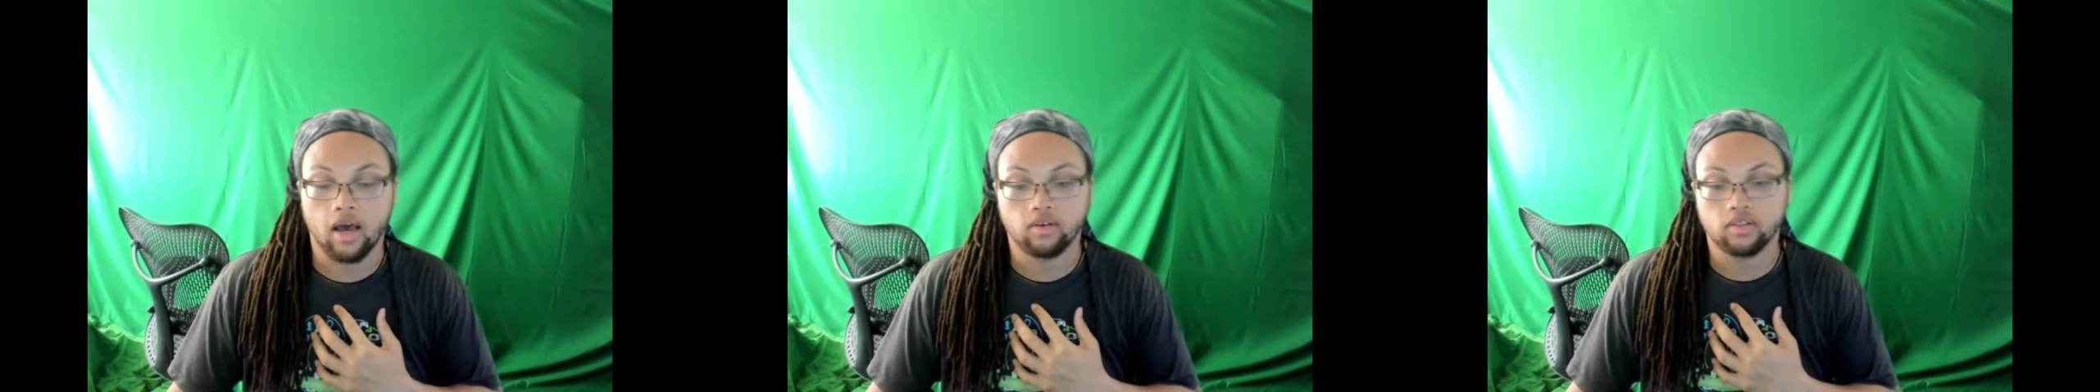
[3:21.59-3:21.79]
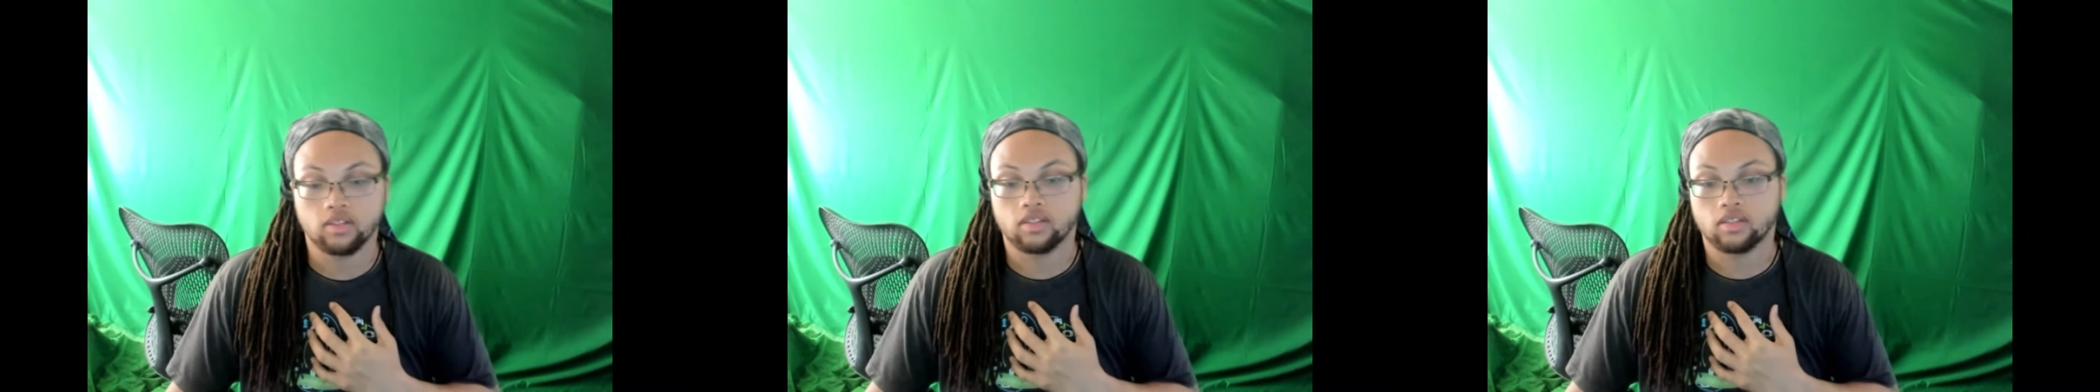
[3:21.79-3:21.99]

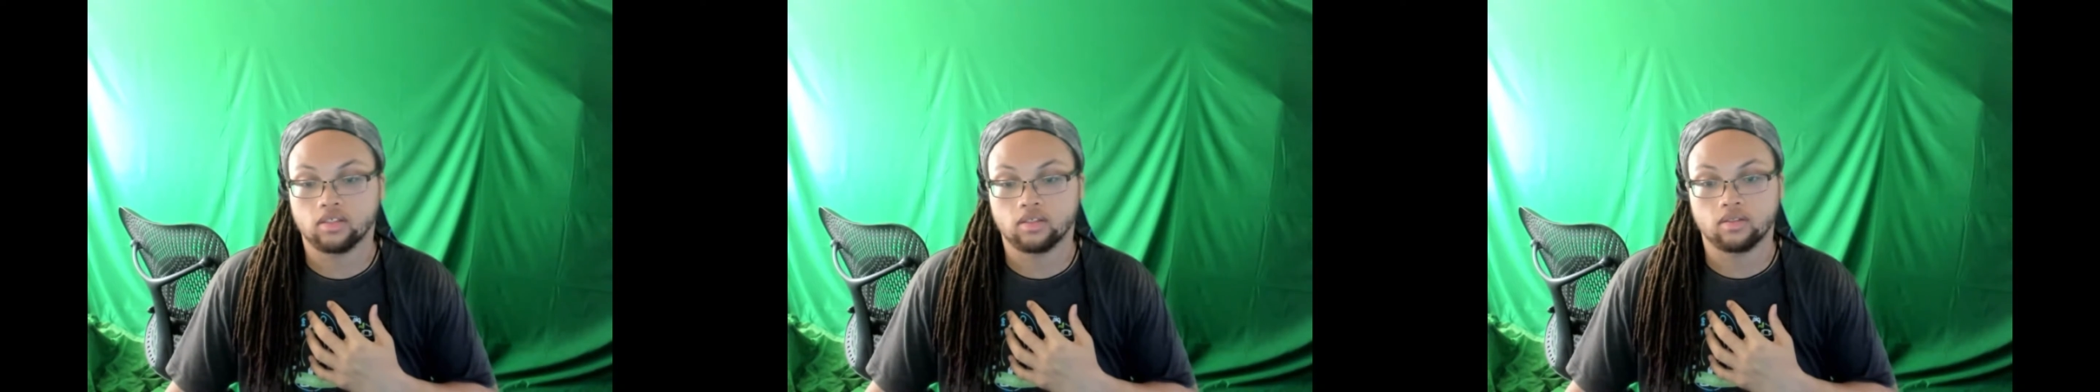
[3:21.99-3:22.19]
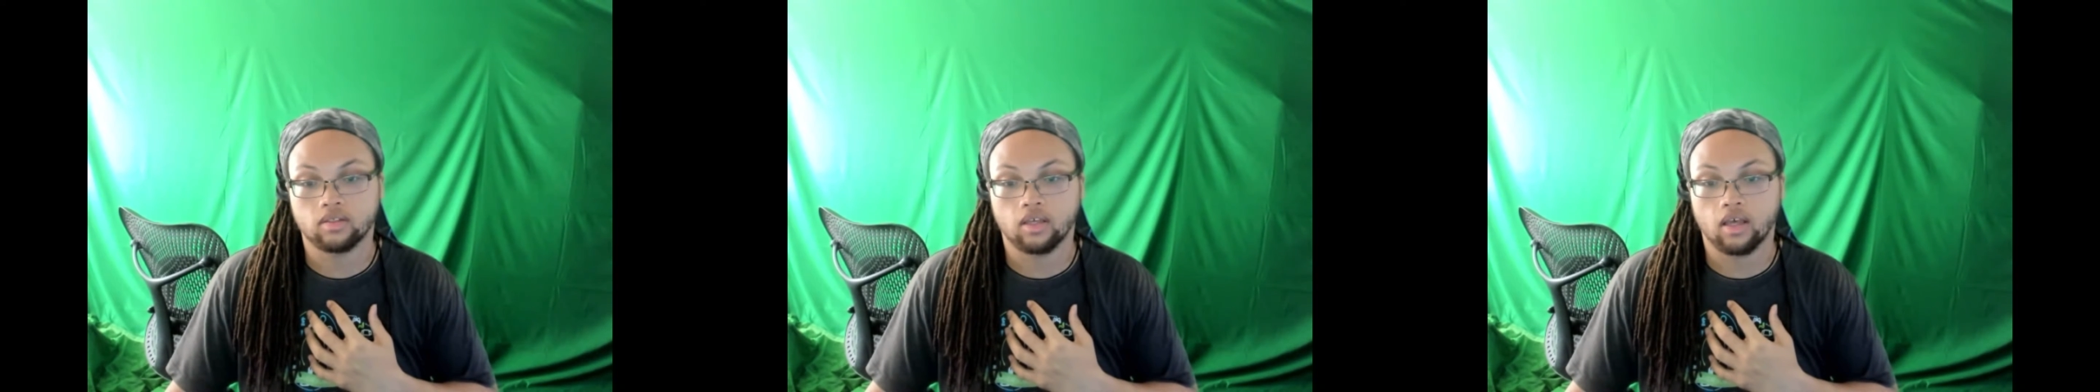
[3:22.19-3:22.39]

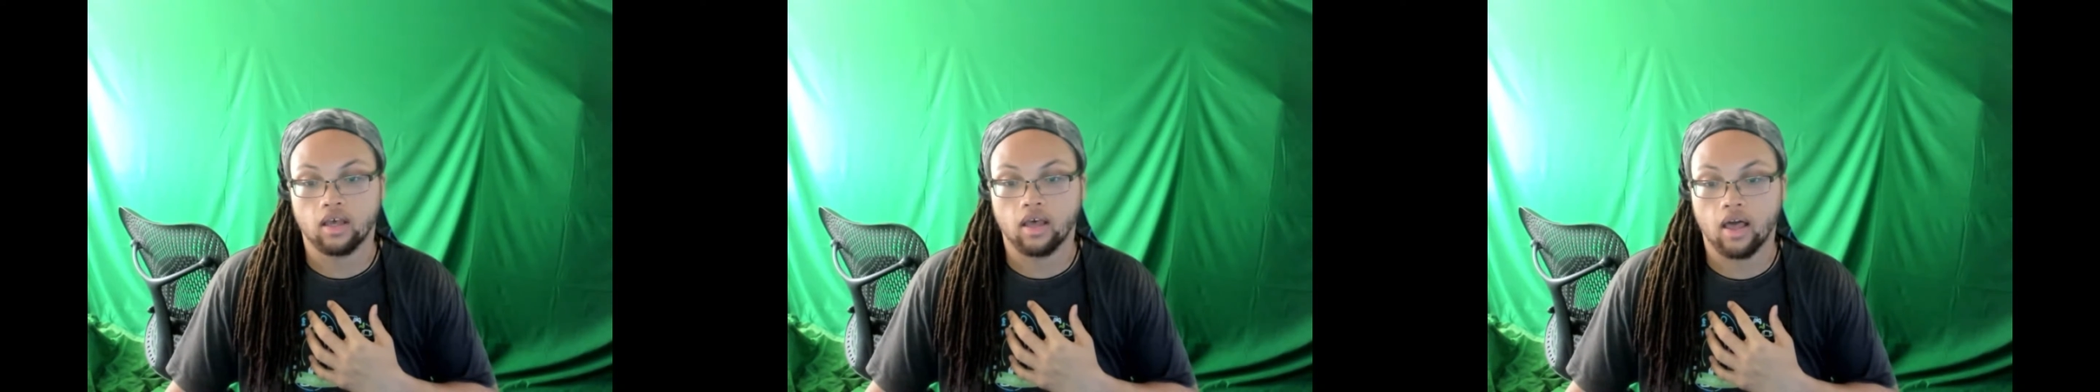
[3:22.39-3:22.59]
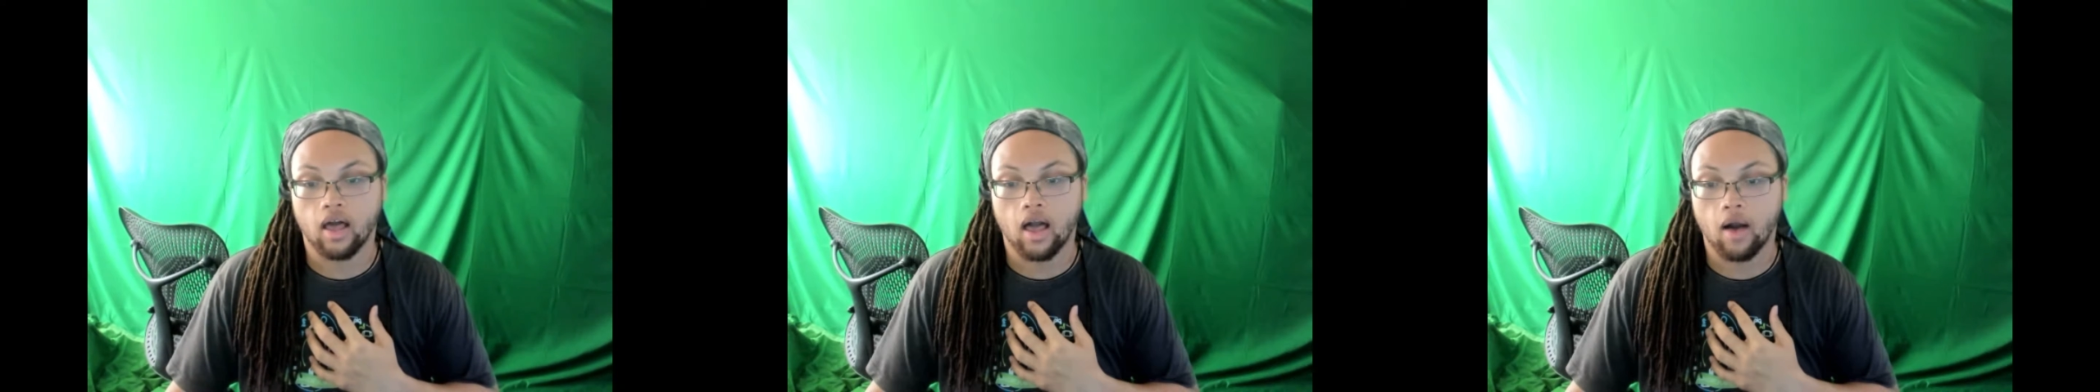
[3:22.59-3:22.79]
was
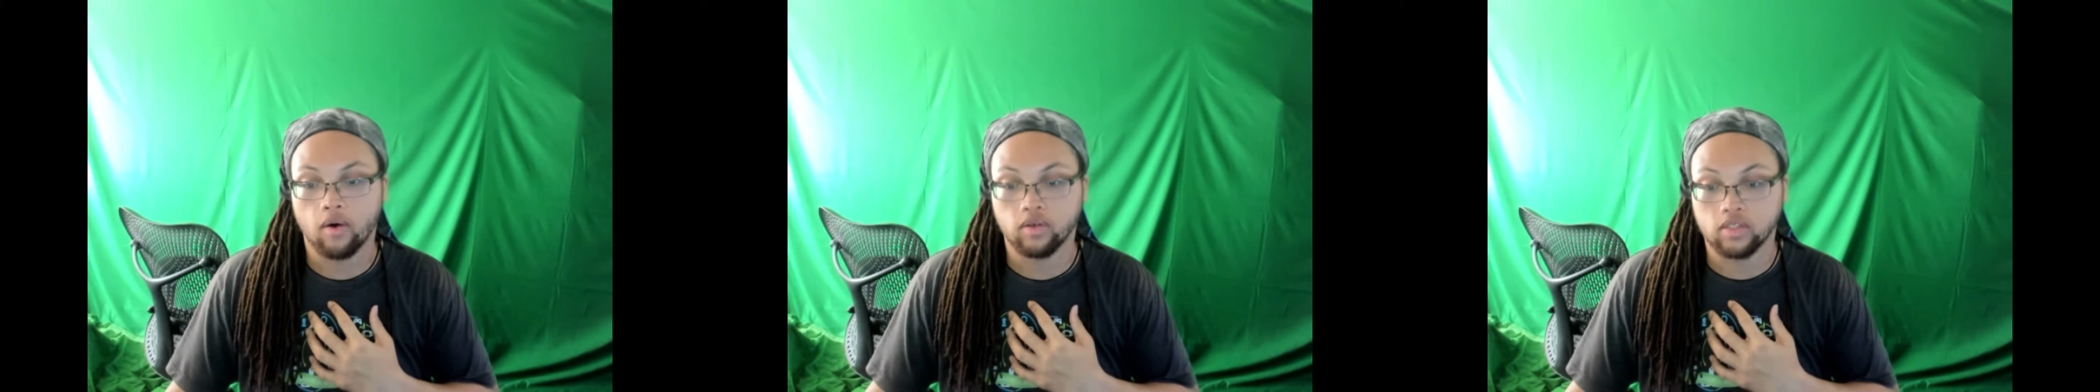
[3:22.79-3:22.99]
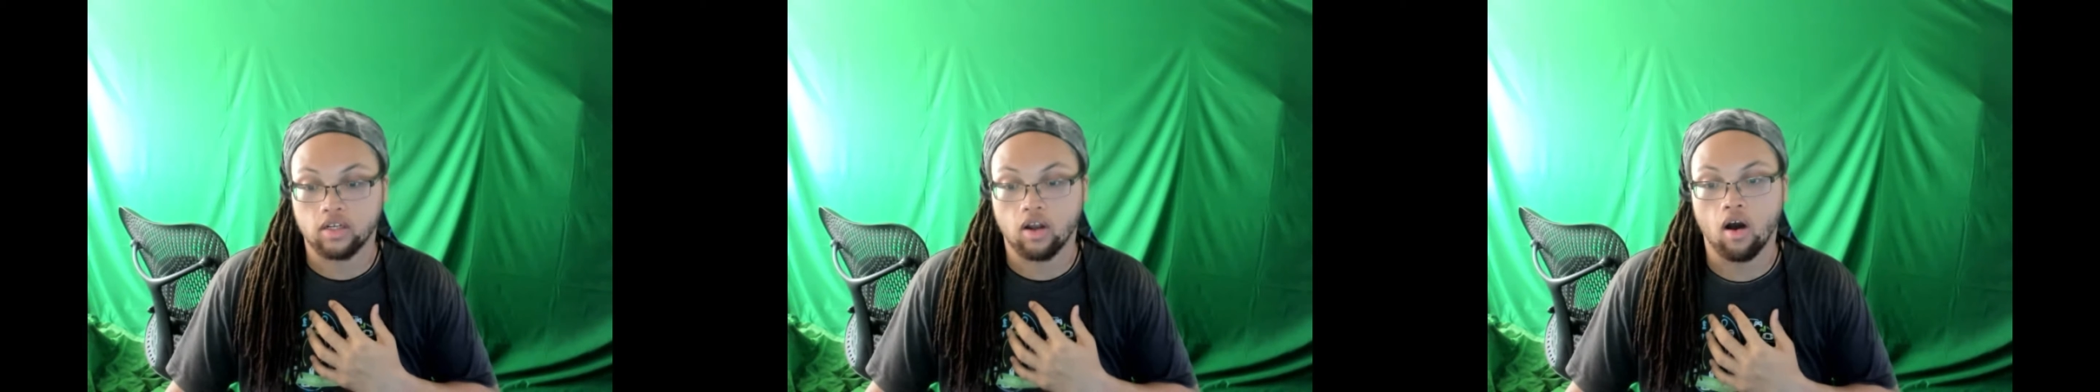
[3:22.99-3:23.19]

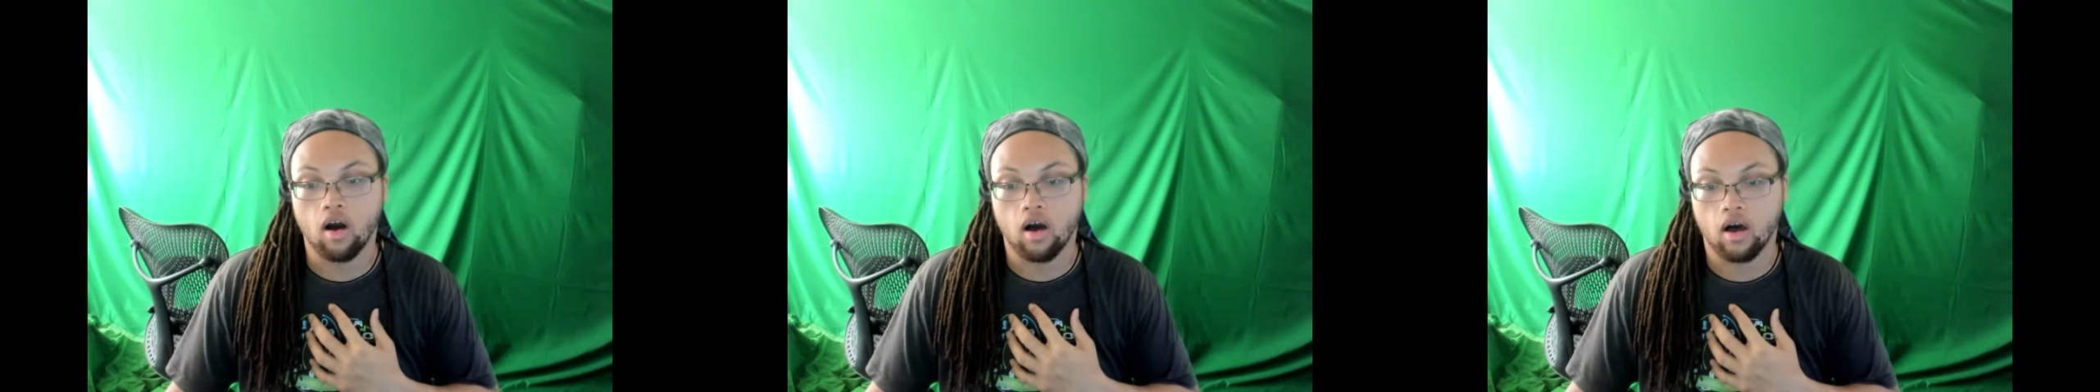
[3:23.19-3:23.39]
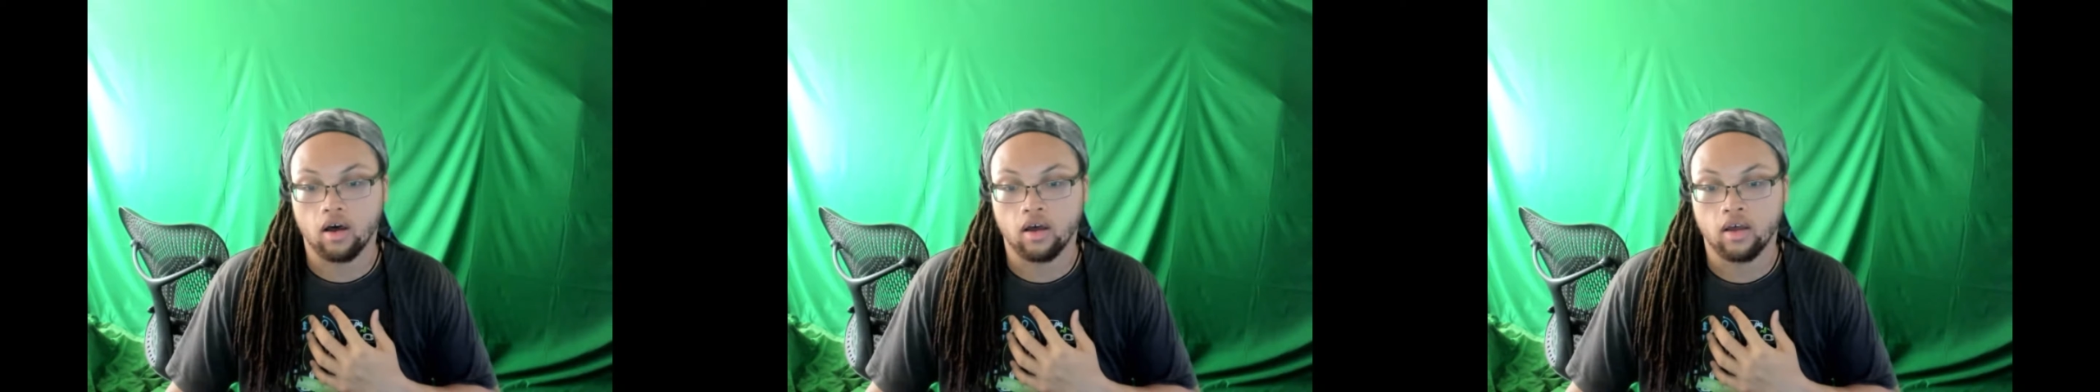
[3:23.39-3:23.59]
in
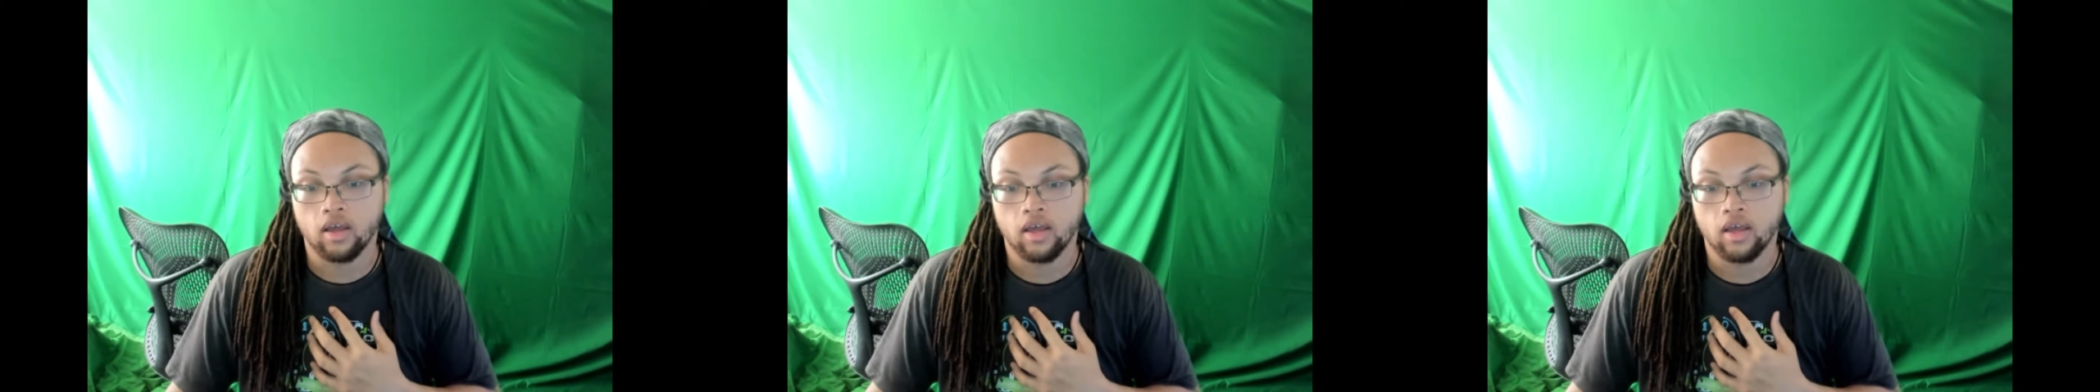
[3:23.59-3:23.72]
awe,